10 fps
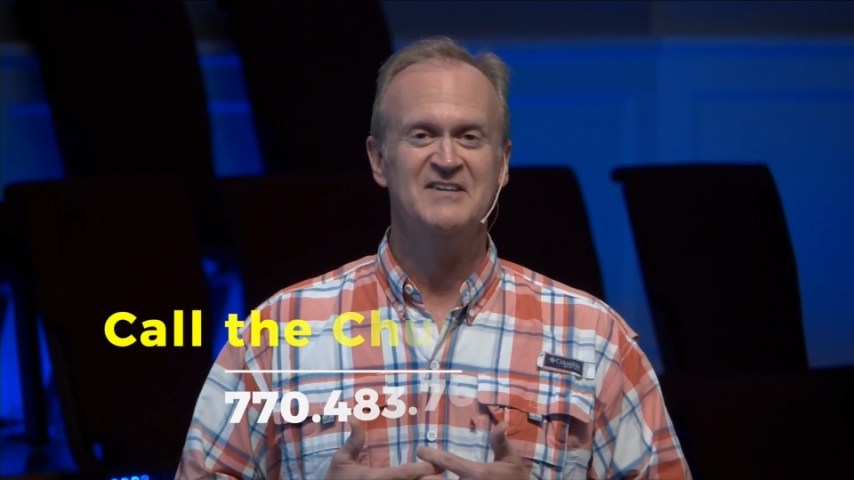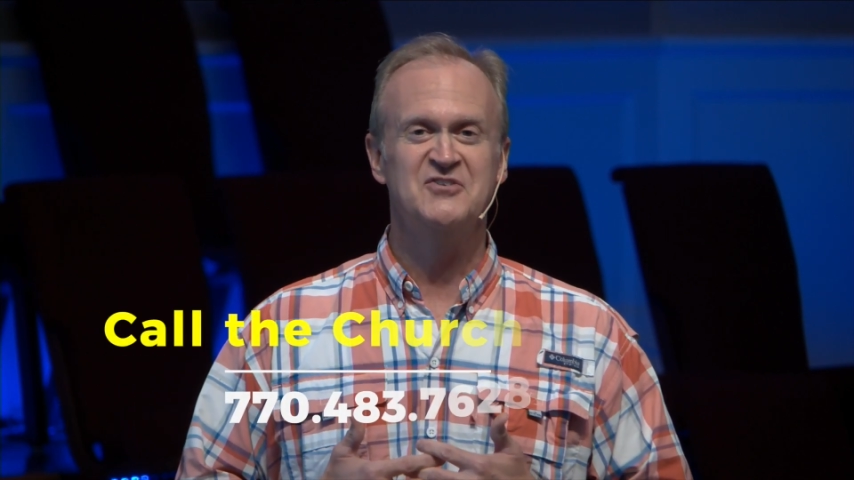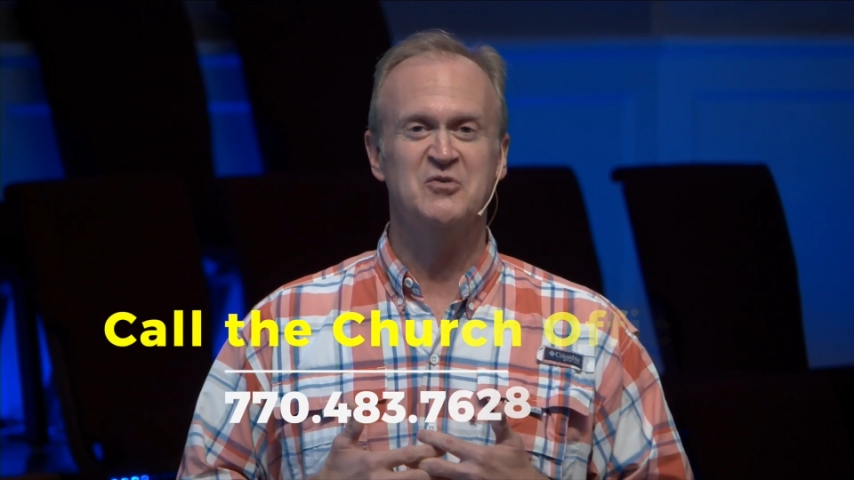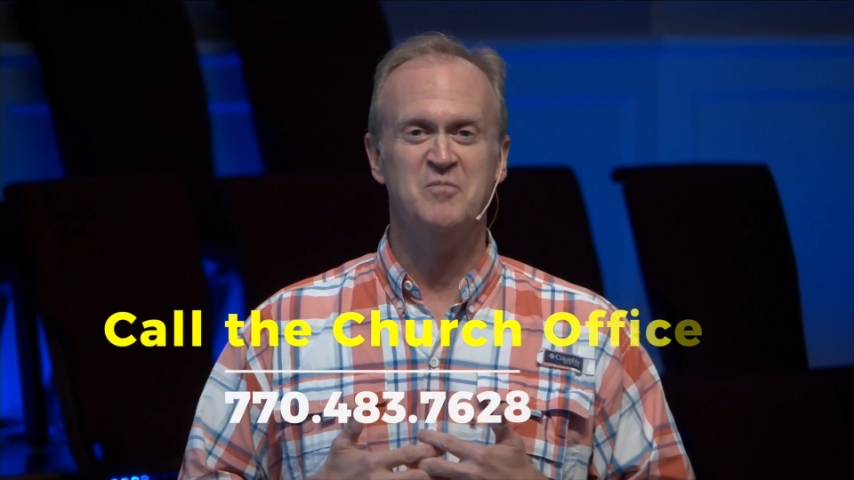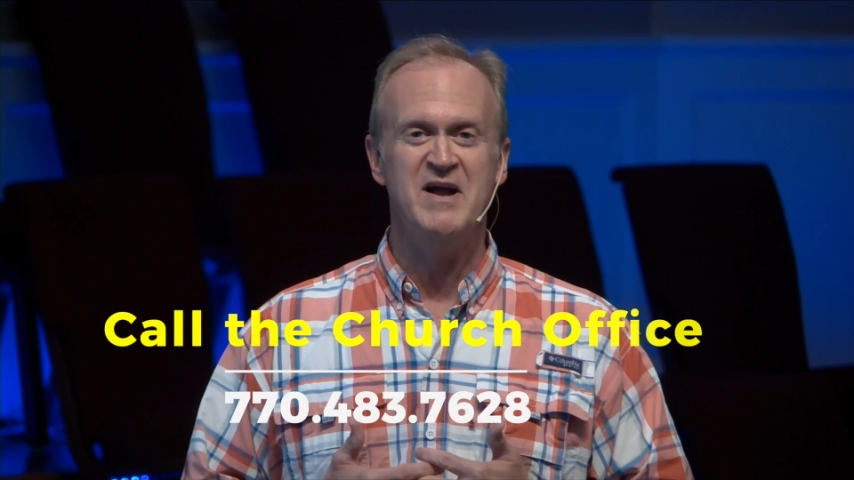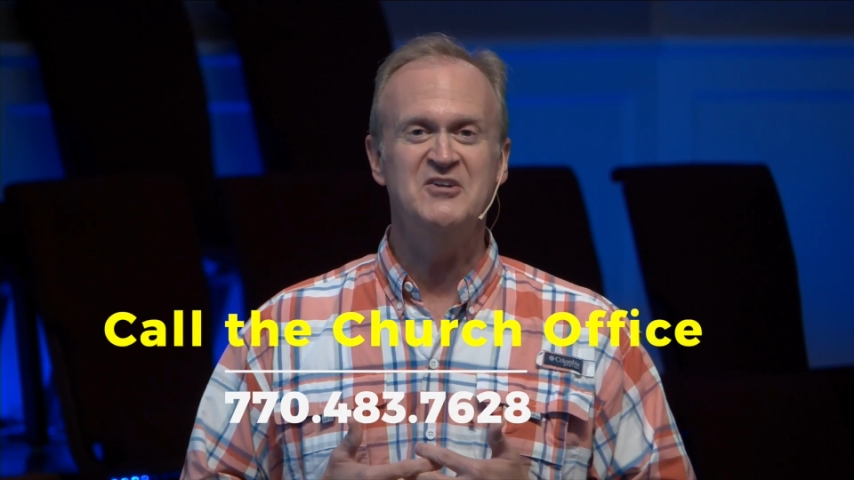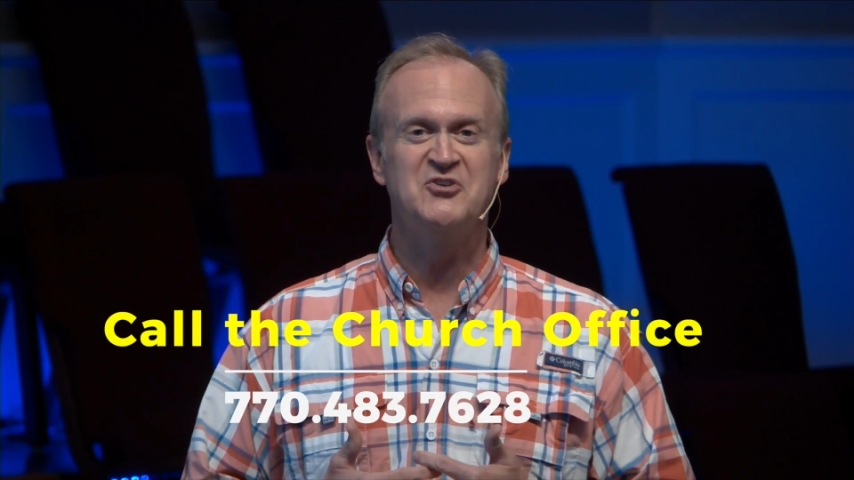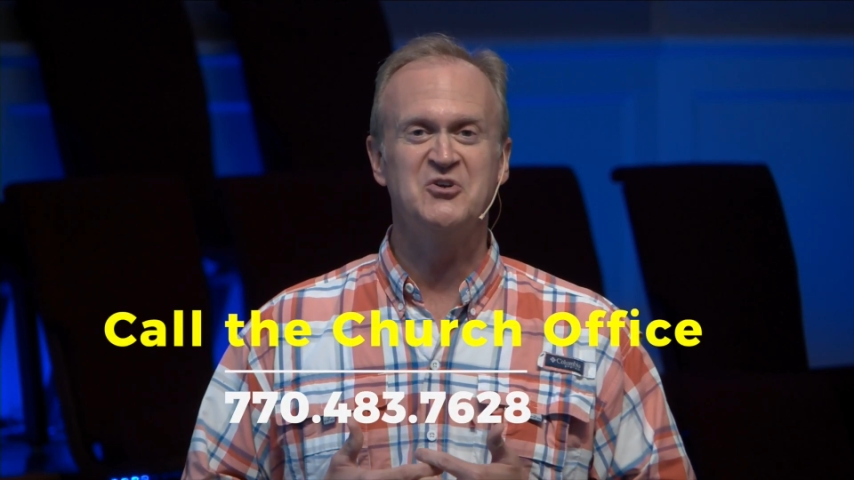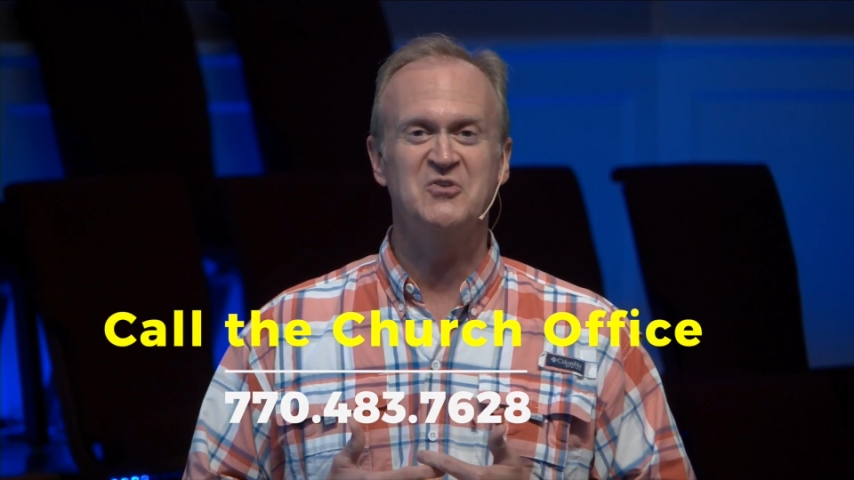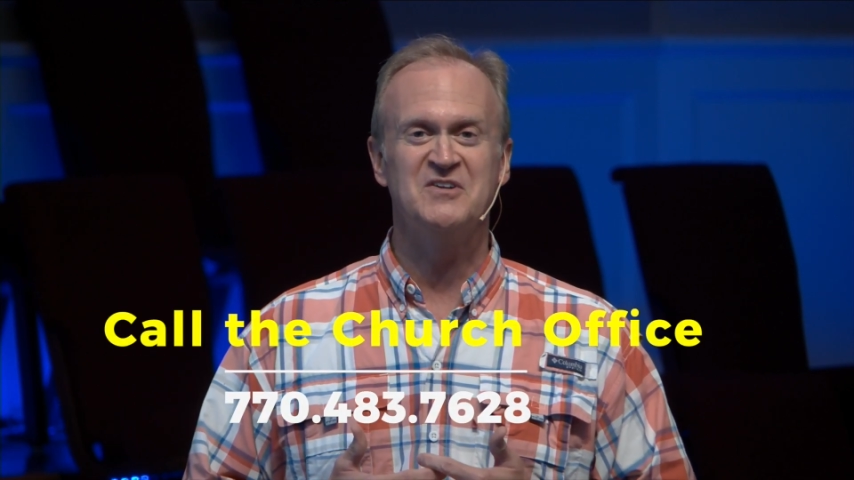So make
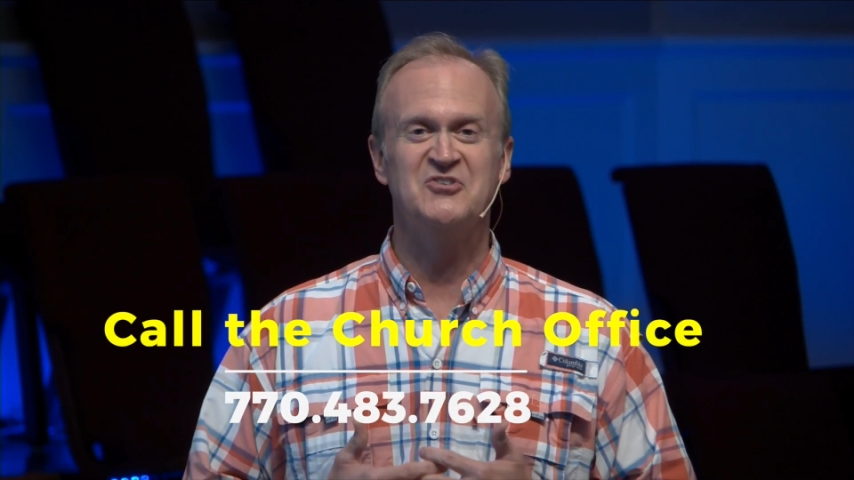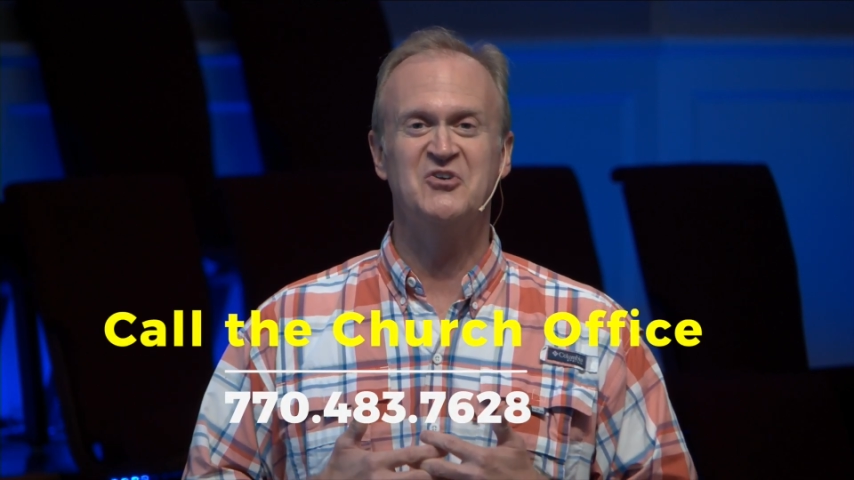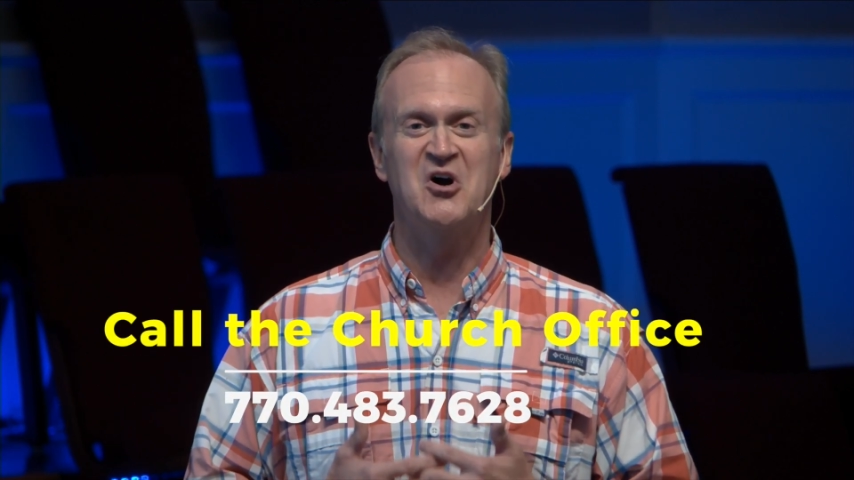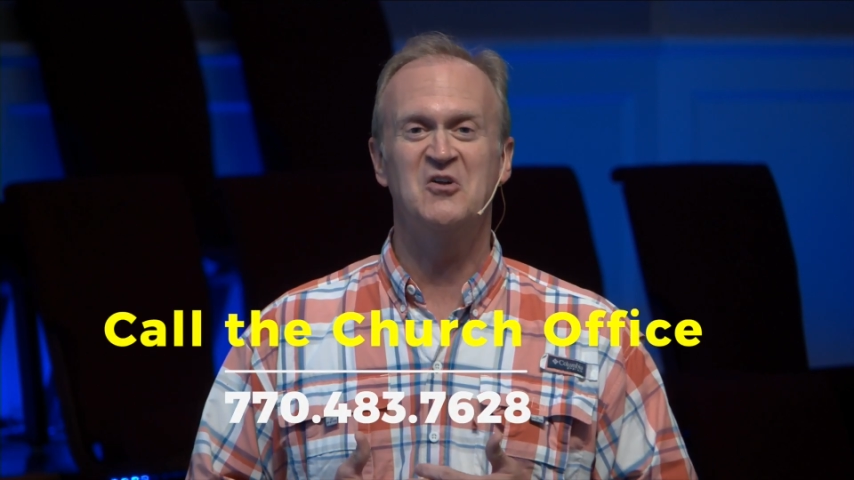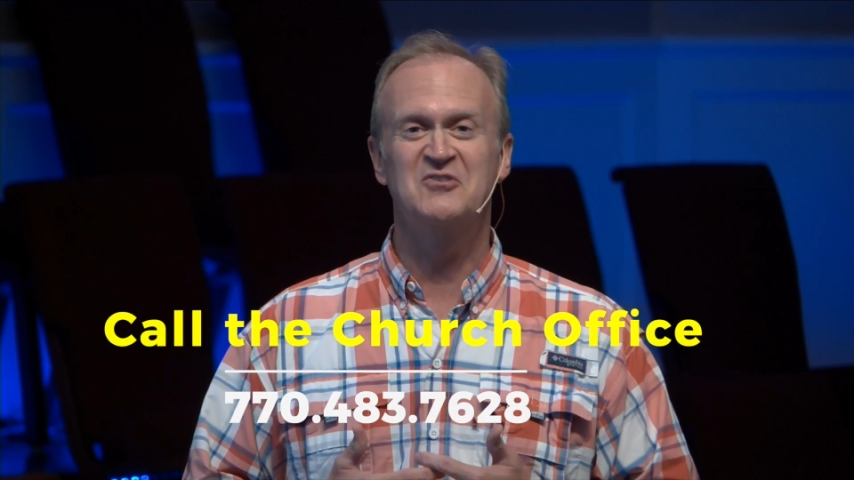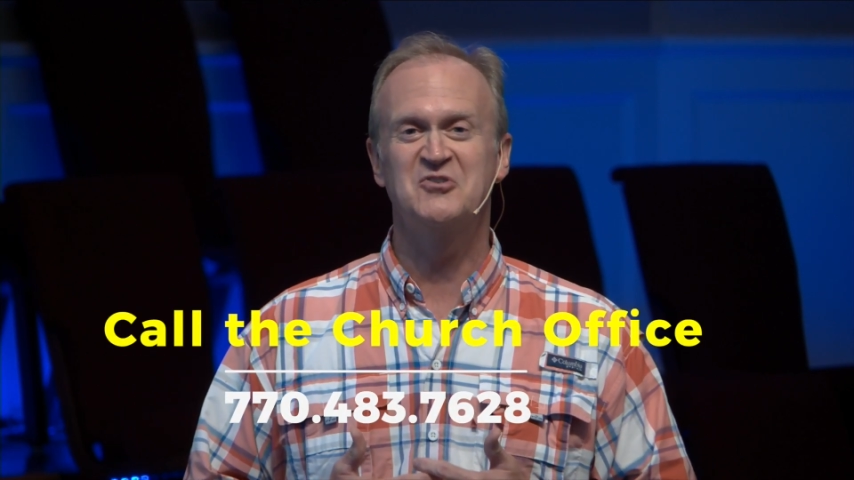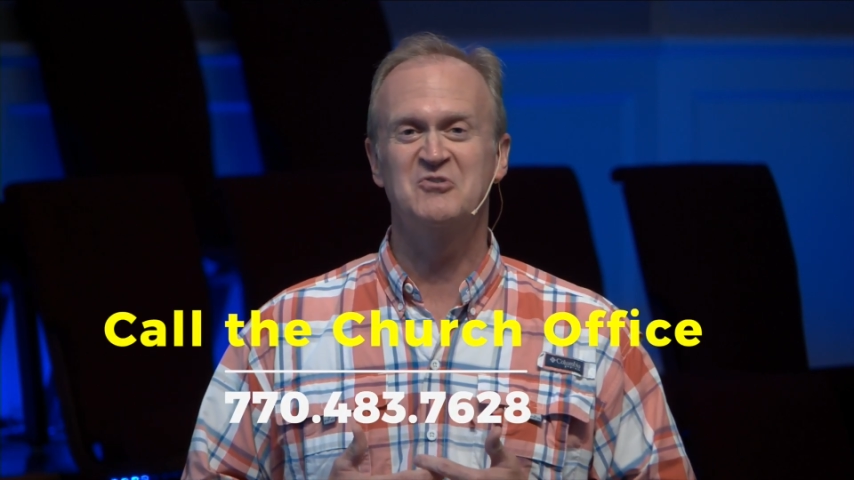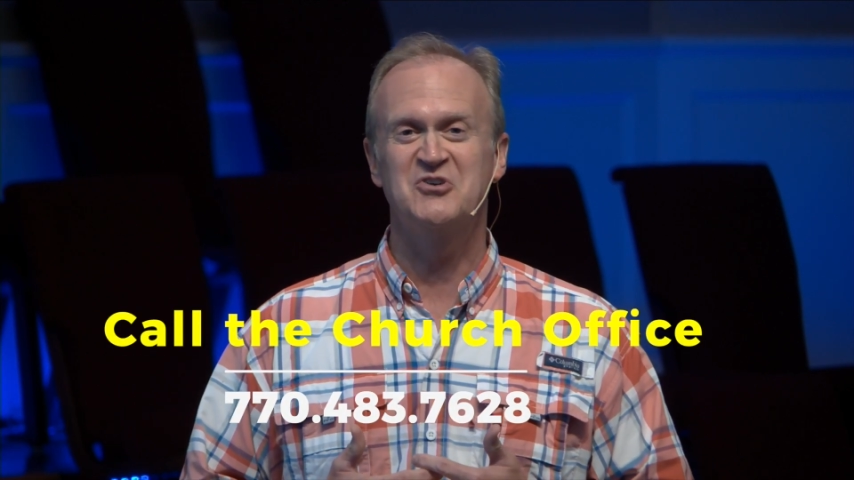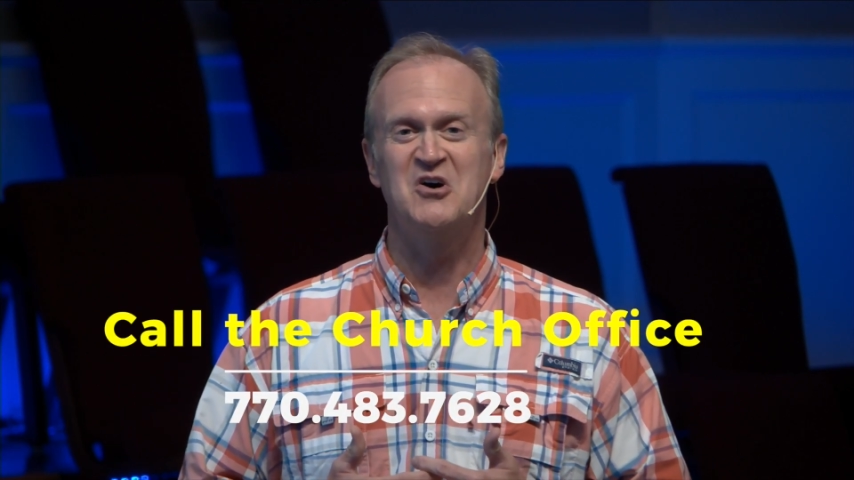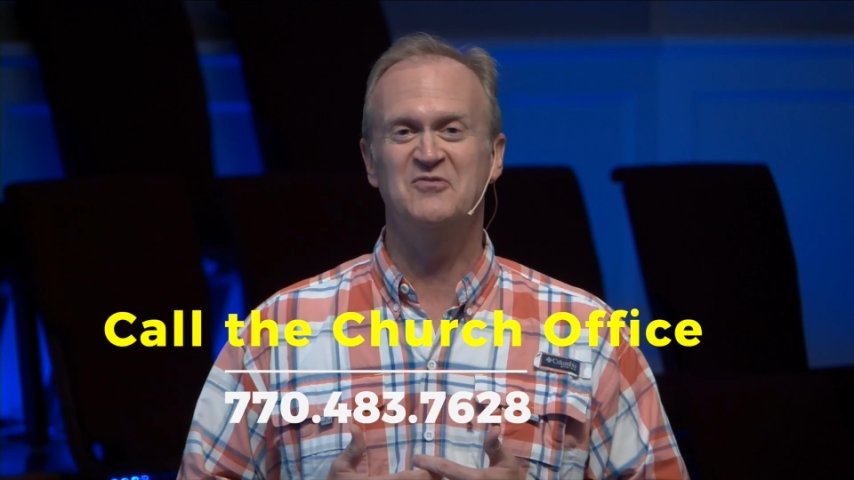sure that you call the
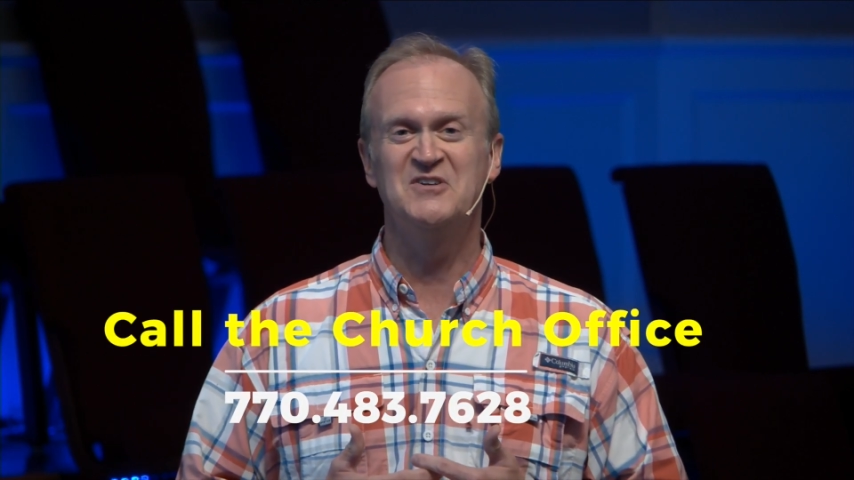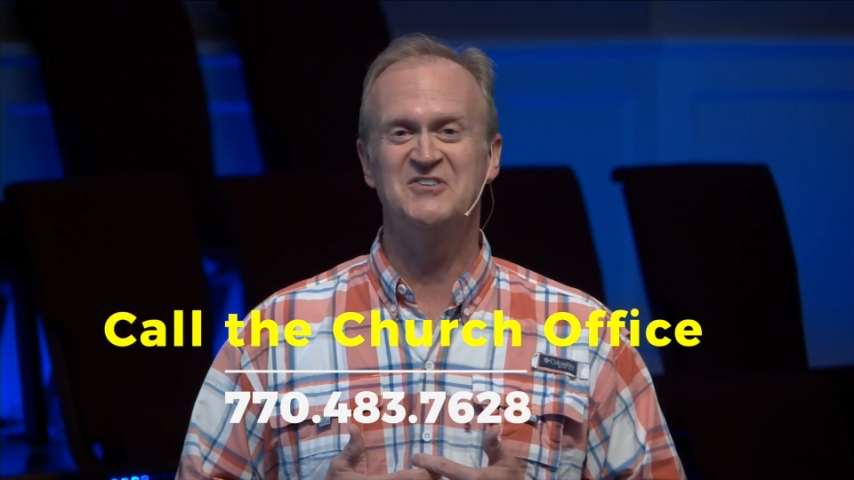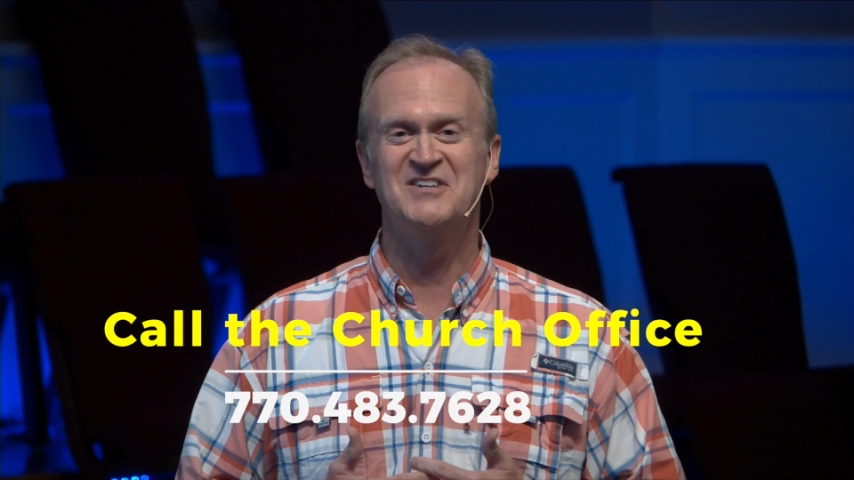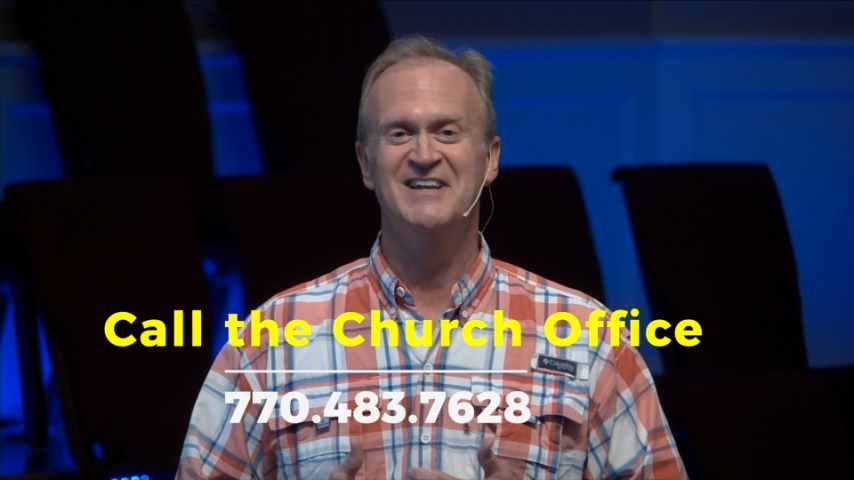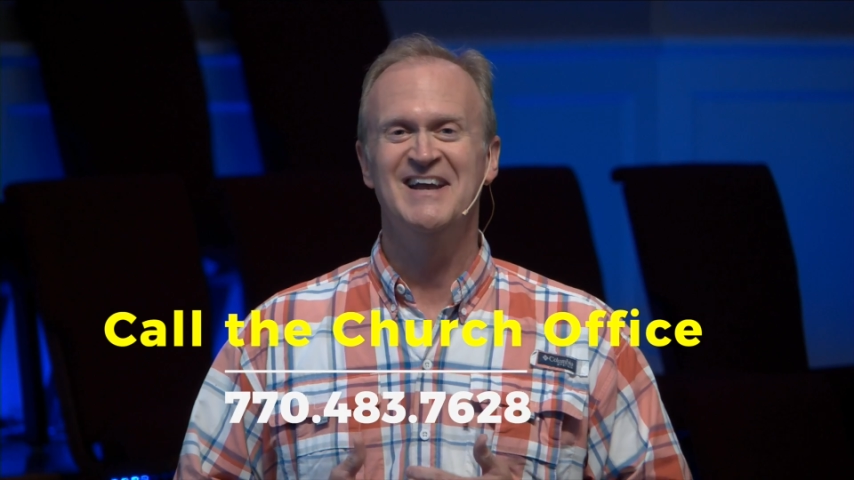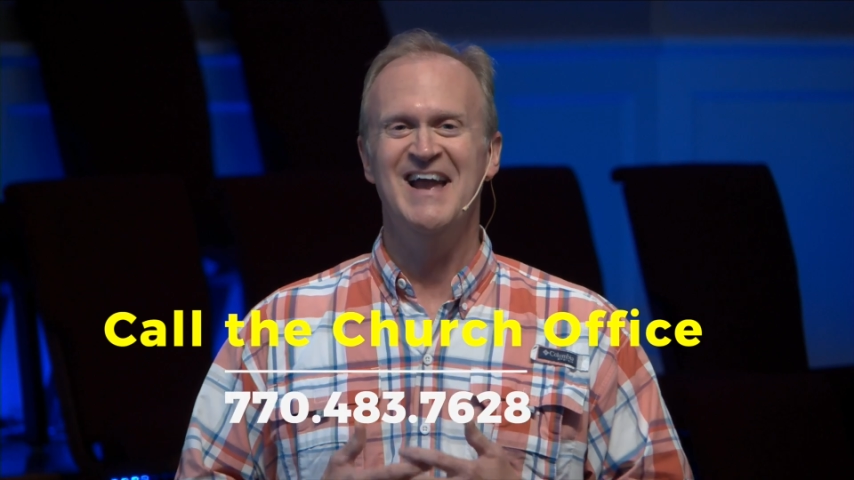church office